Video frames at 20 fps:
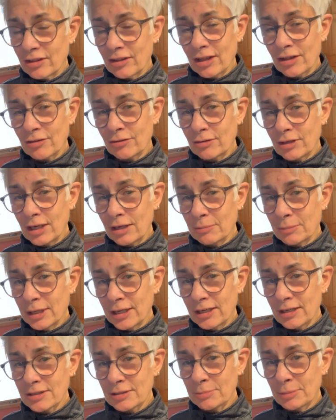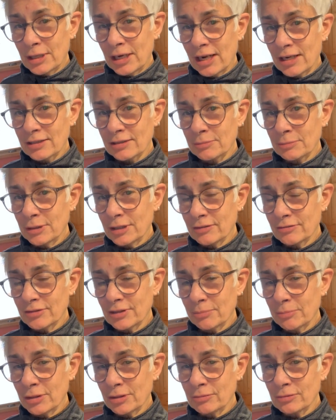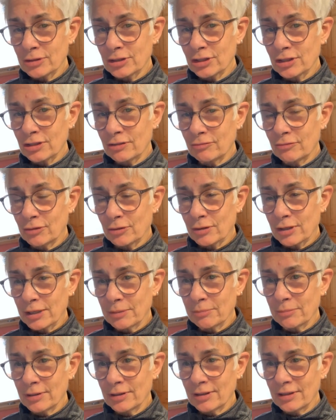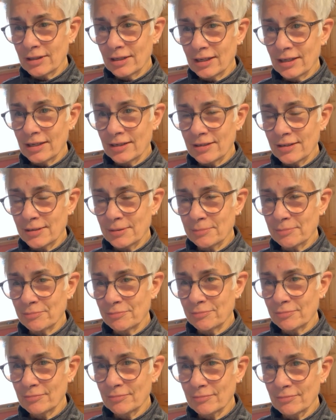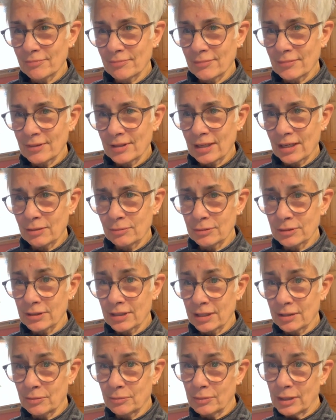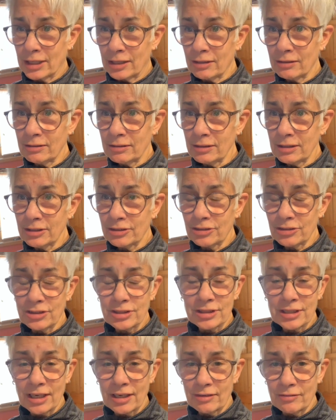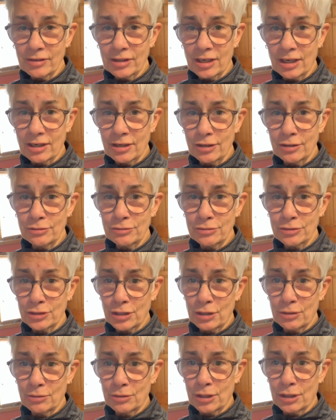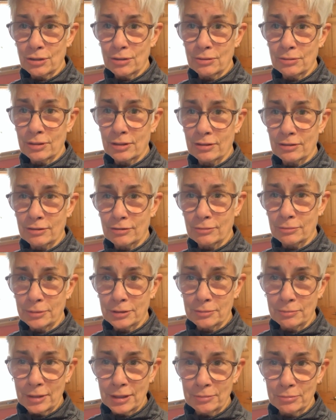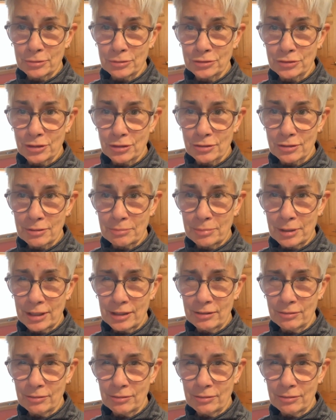the other day my husband asked me if something was good for him, and I was like, well, it's just avocados, cocoa, and a little bit of maple syrup.